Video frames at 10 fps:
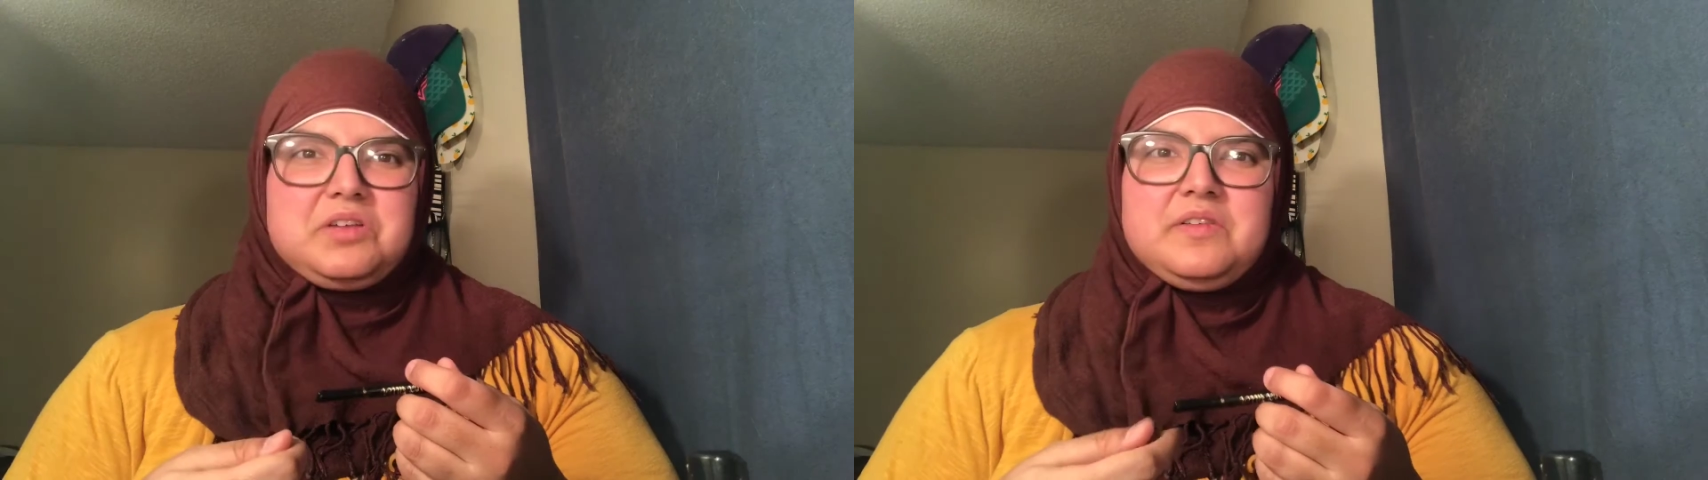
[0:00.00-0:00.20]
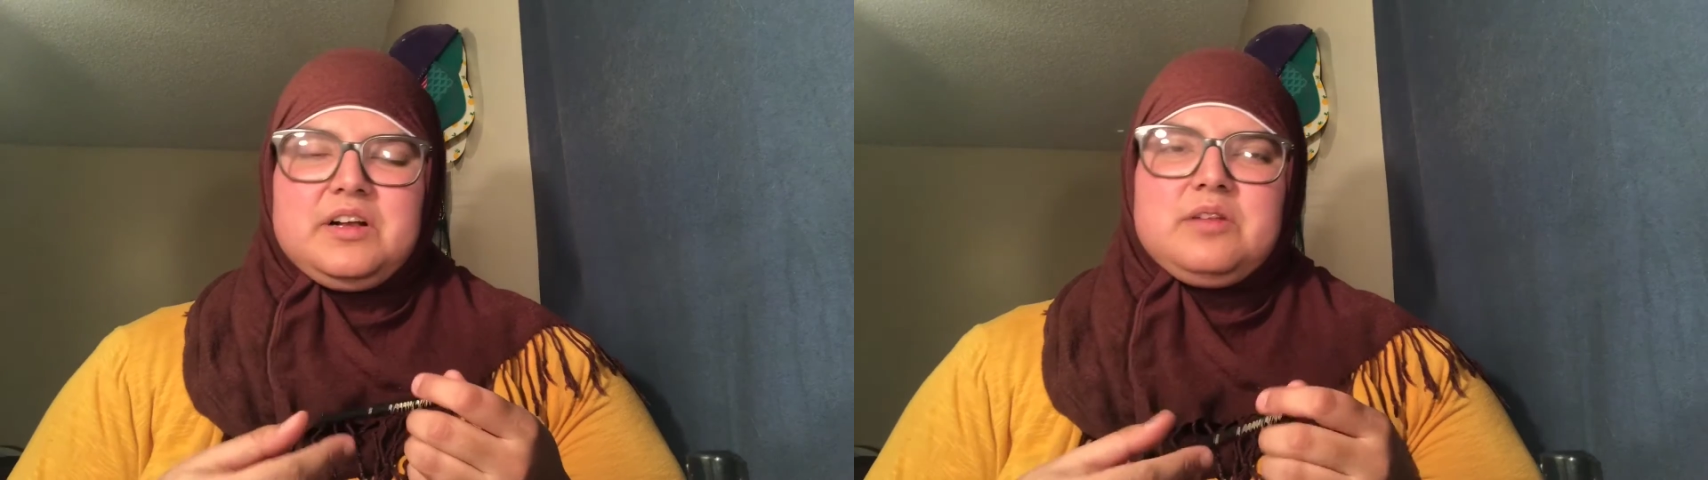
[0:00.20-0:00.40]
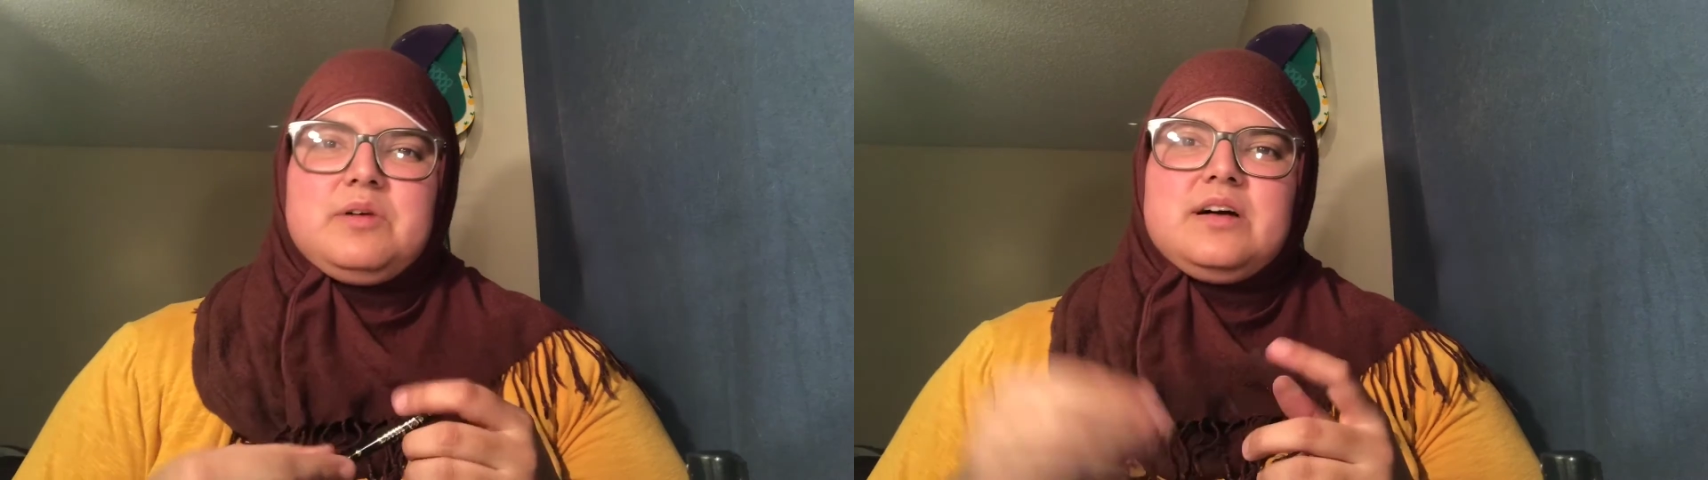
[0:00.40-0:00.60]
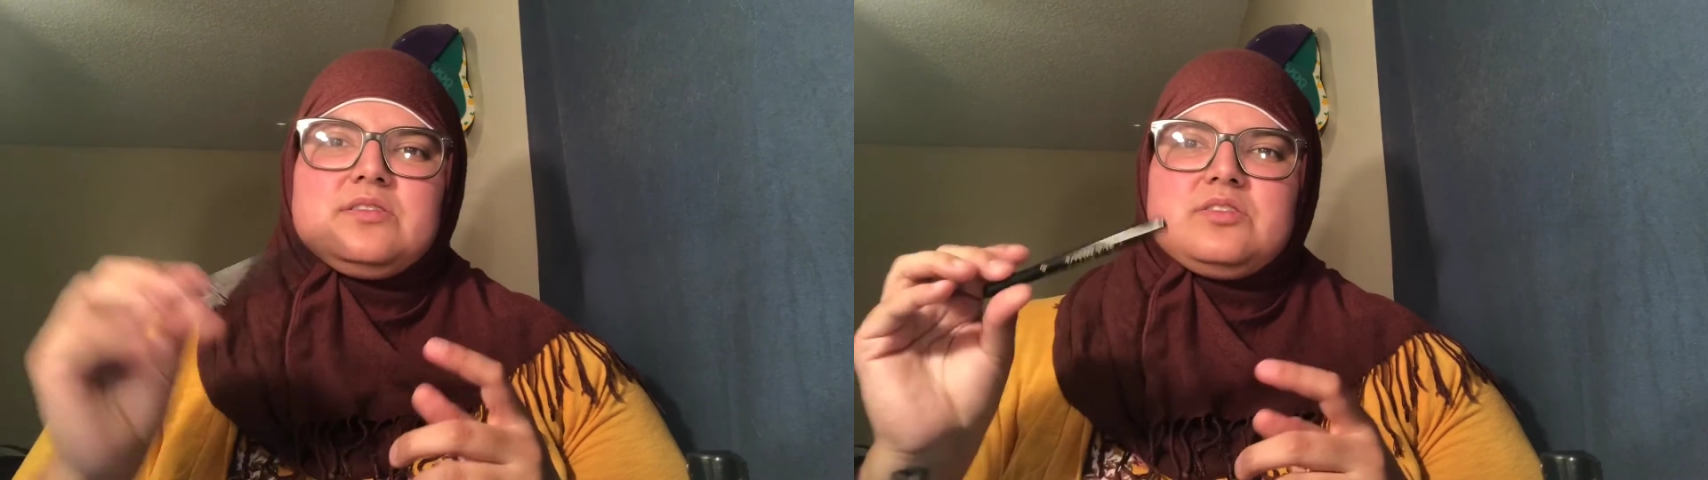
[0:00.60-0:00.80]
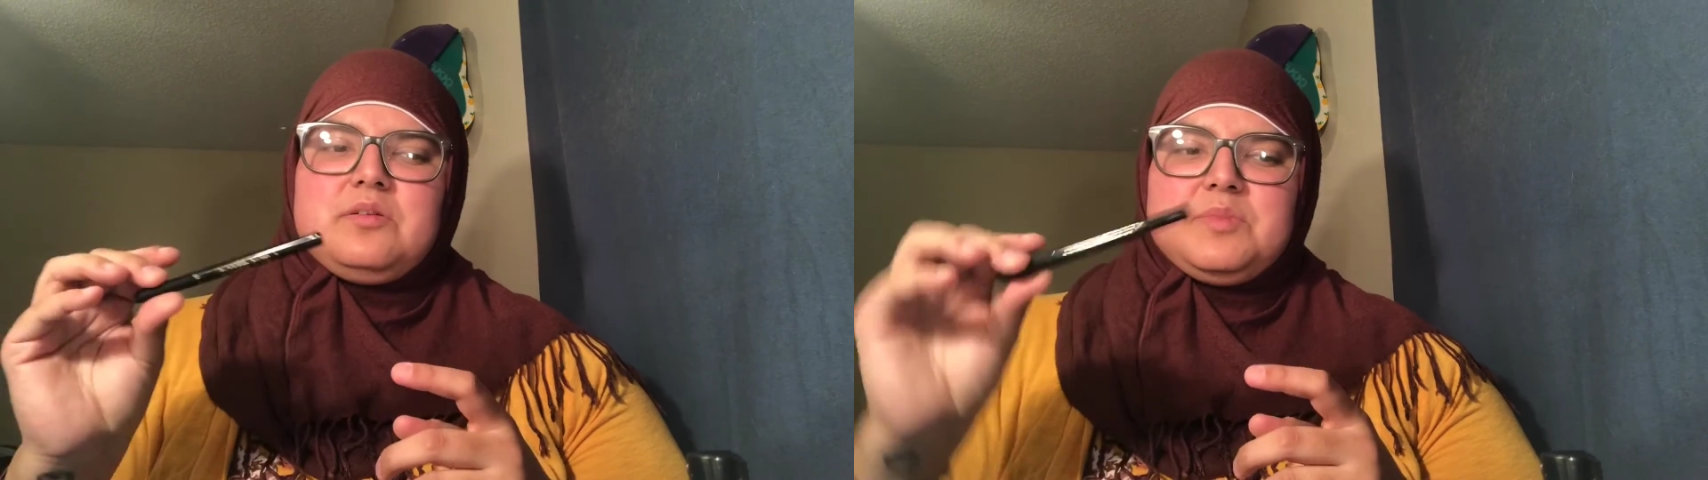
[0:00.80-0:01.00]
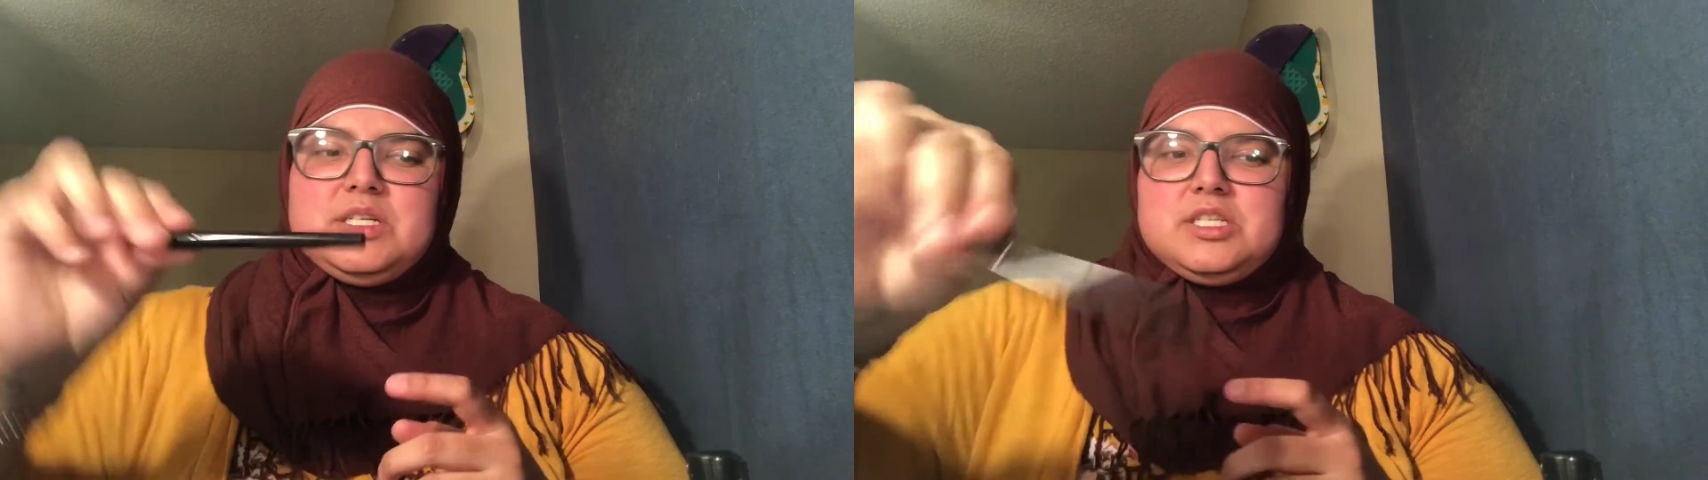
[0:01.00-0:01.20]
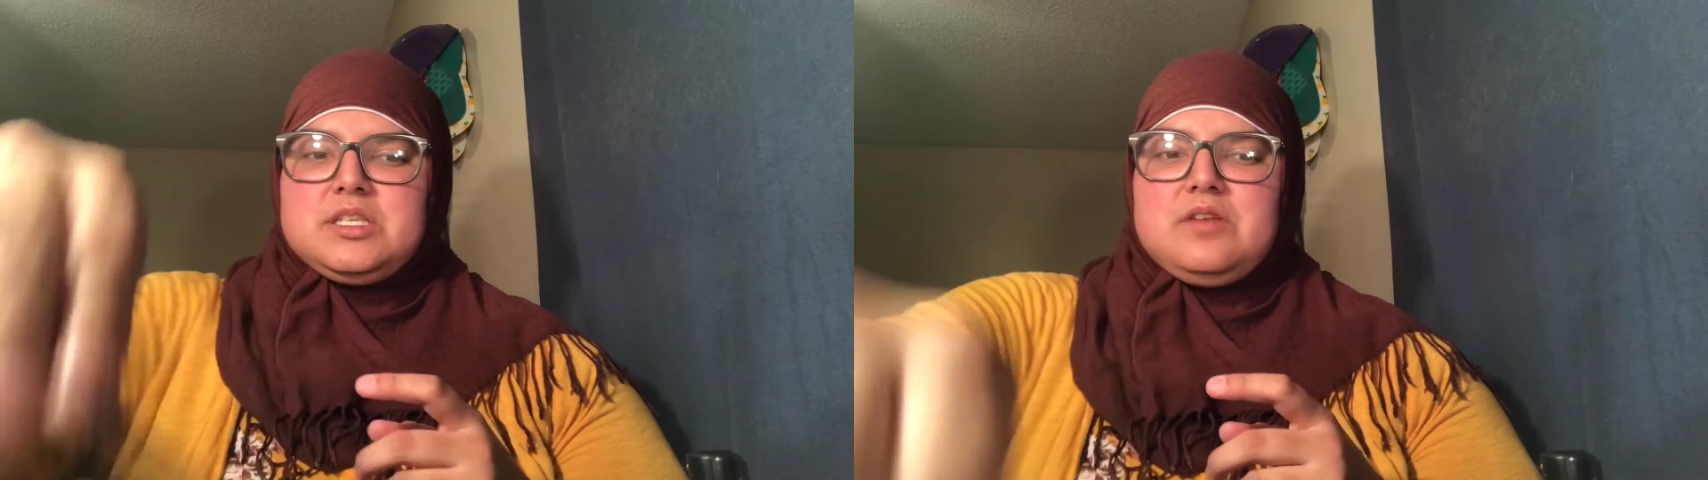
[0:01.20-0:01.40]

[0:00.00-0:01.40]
very well, so I'm gonna just